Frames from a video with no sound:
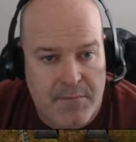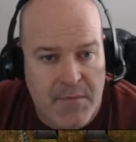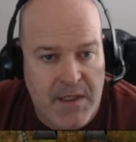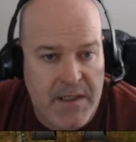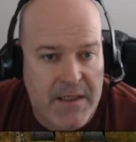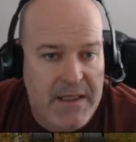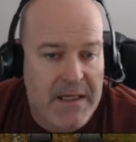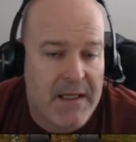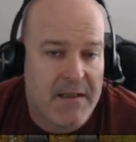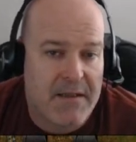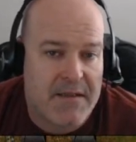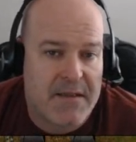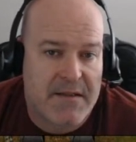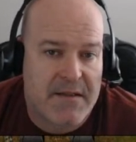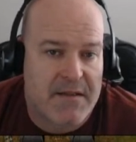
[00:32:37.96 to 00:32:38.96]
But again,
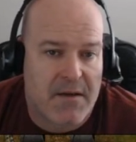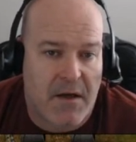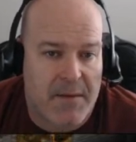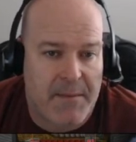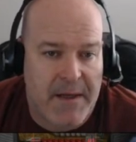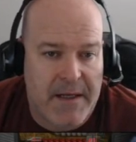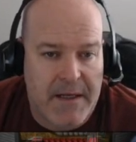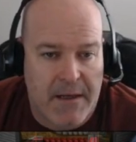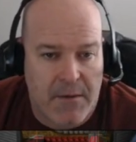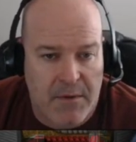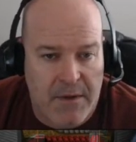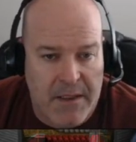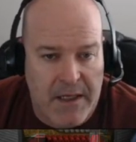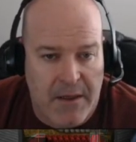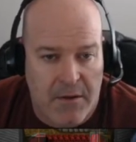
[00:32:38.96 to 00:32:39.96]
since it's automated, I don't
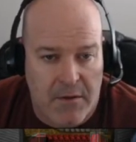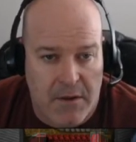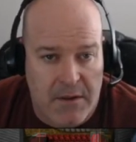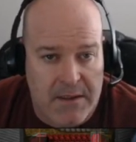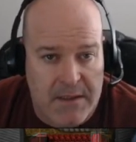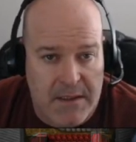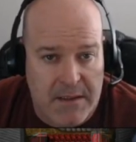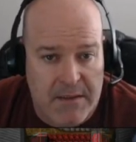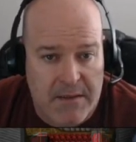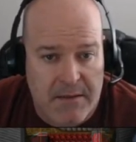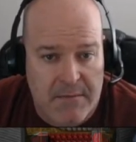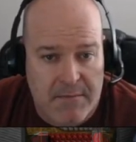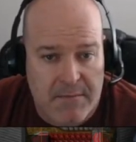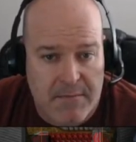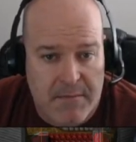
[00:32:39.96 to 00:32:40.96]
really care how long it takes.